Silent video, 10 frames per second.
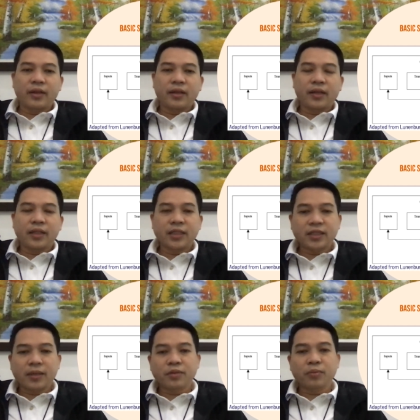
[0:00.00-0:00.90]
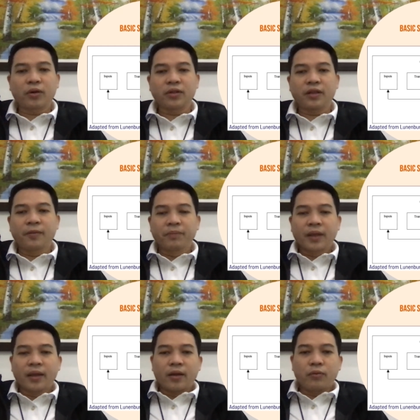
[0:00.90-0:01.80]
a systems model
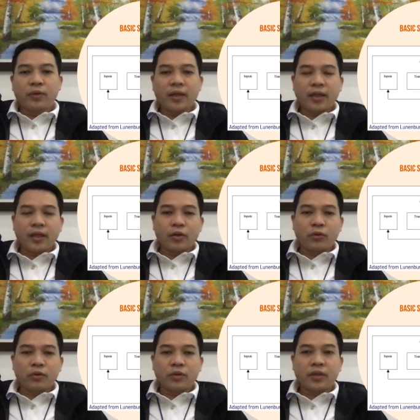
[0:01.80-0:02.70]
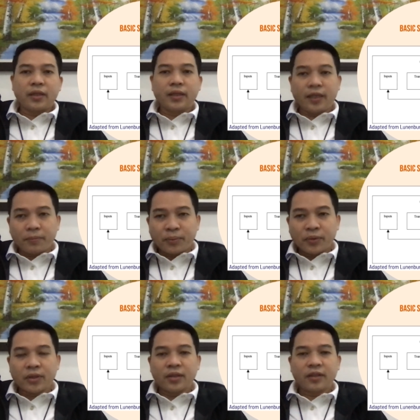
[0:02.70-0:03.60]
will include the
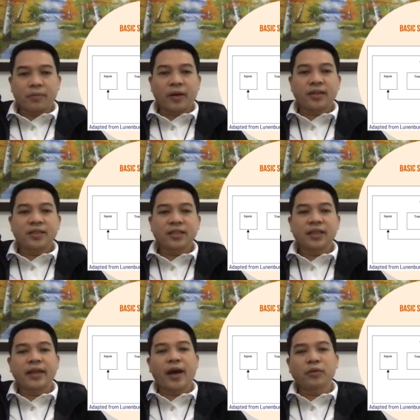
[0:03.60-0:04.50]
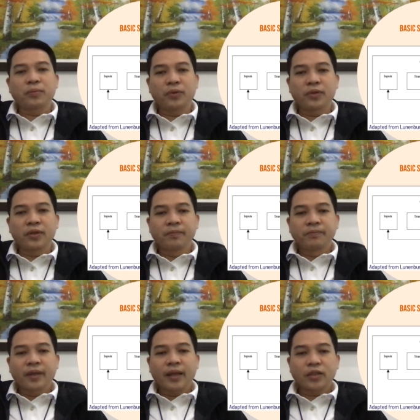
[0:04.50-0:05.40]
input, the process, and the output,
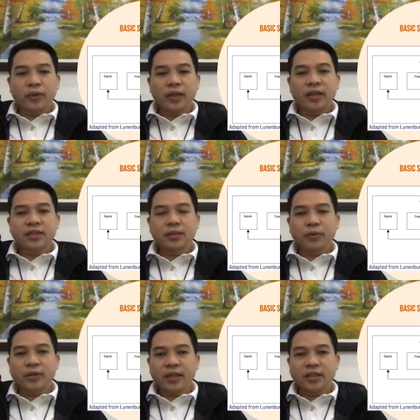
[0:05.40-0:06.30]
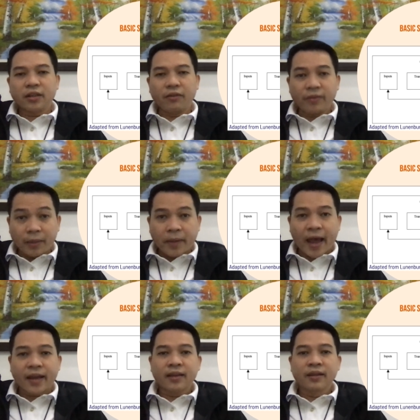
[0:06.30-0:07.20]
as well as the potential
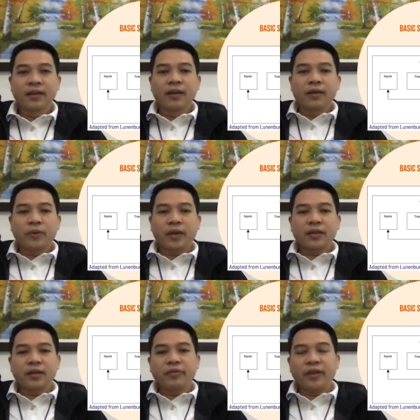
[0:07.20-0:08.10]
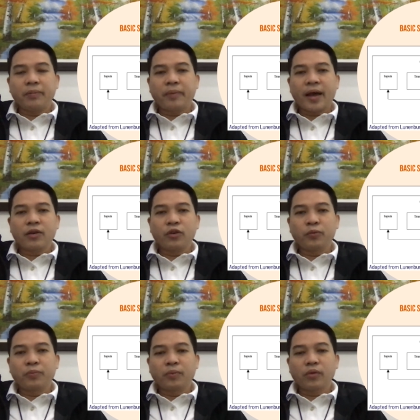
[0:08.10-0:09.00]
feedback, whether a feedback
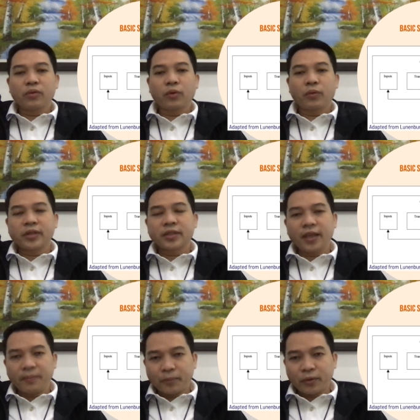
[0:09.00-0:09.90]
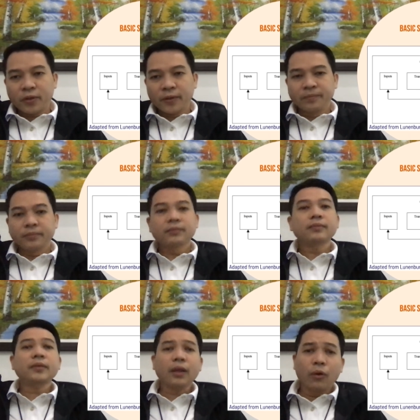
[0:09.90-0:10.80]
loop towards the input
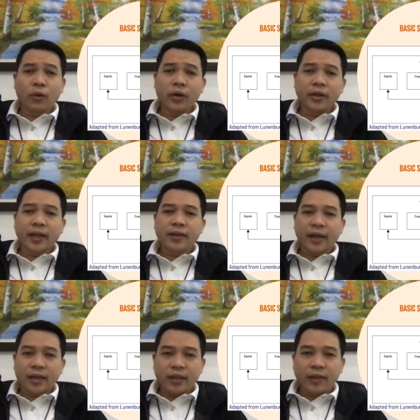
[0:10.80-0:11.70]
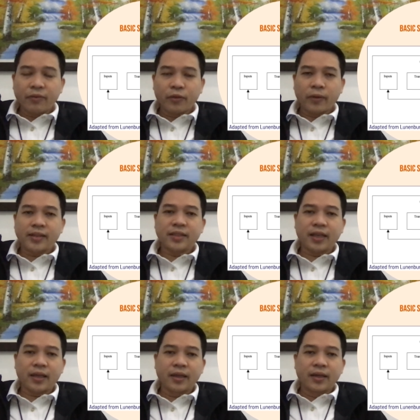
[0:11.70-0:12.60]
or directly
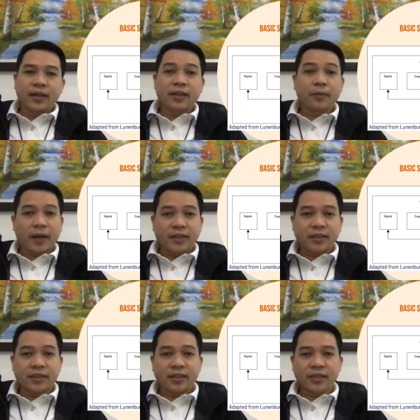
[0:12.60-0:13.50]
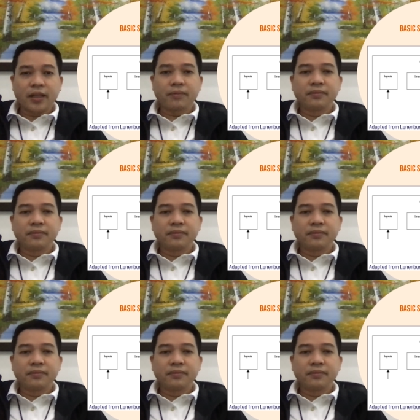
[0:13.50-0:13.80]
influencing the process itself.